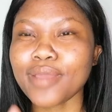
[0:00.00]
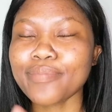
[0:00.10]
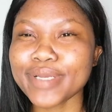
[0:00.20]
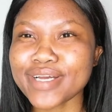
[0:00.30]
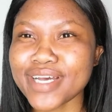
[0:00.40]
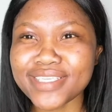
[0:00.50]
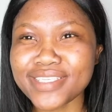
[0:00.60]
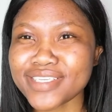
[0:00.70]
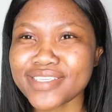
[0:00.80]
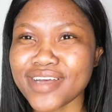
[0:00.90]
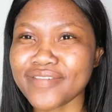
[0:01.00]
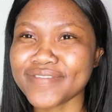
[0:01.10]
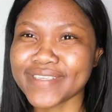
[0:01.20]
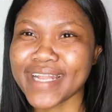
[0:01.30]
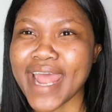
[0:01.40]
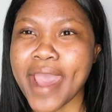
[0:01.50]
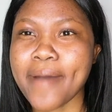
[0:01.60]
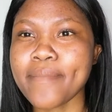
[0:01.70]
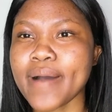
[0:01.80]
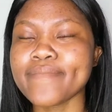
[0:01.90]
Because it's a soft
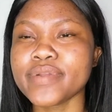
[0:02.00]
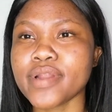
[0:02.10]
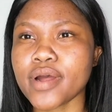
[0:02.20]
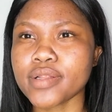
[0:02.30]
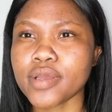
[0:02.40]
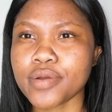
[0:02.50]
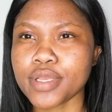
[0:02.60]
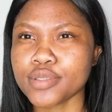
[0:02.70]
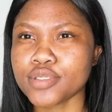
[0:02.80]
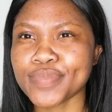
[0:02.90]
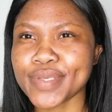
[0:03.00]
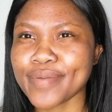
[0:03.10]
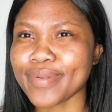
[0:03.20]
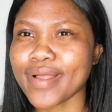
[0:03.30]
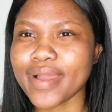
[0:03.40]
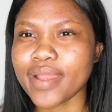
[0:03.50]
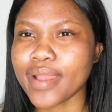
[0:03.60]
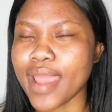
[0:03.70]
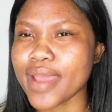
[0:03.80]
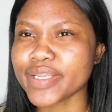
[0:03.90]
glam, I'm not going to be
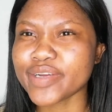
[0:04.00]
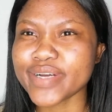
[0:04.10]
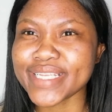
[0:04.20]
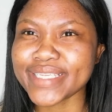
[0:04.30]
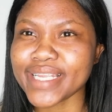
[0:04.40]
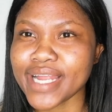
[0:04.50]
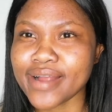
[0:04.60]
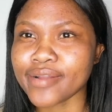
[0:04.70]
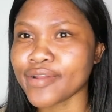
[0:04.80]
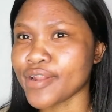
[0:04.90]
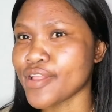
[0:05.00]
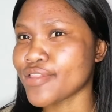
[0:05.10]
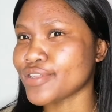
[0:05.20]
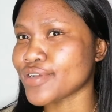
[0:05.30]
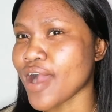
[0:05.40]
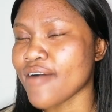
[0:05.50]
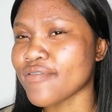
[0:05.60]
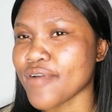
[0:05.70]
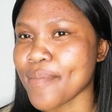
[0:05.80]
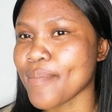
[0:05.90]
applying any concealer underneath to
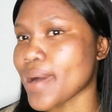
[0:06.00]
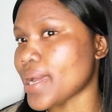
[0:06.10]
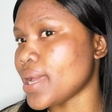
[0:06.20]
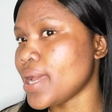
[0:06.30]
cover up my